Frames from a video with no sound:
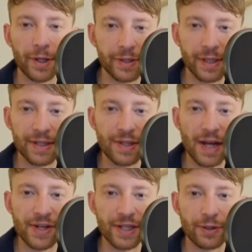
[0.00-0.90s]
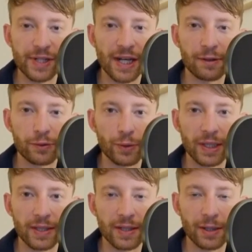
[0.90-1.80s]
attaching yourself to
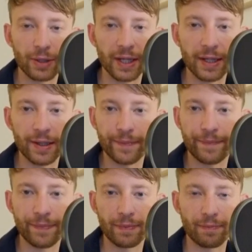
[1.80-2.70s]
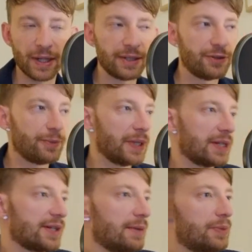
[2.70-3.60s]
it, okay? Might need to make a
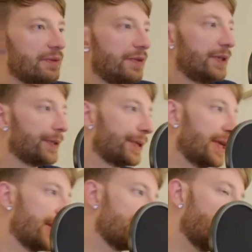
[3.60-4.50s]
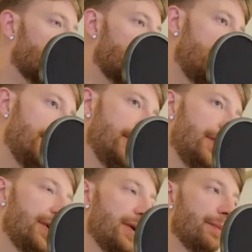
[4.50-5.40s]
separate video on that as well.
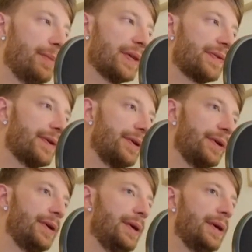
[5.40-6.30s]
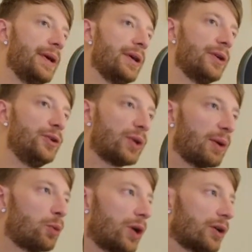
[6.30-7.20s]
But you can
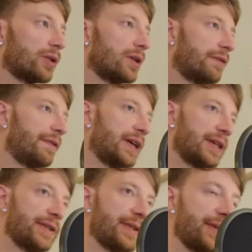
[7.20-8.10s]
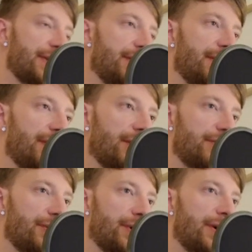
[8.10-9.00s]
work on your fears, on
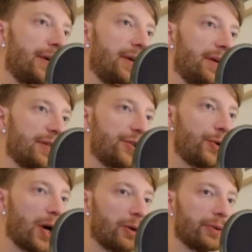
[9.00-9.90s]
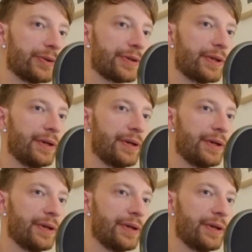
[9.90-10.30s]
your struggles,